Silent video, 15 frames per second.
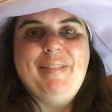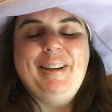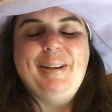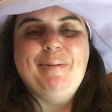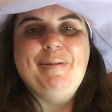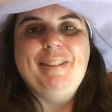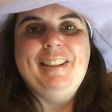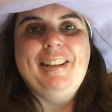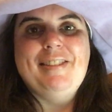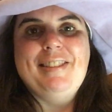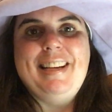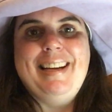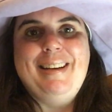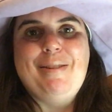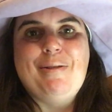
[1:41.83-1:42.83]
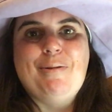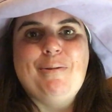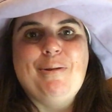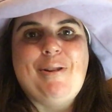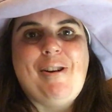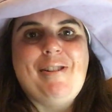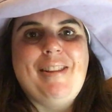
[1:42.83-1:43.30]
Hopefully I'll take you
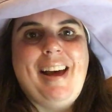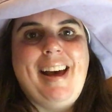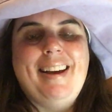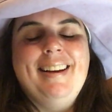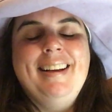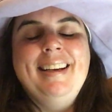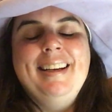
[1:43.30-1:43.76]
through all that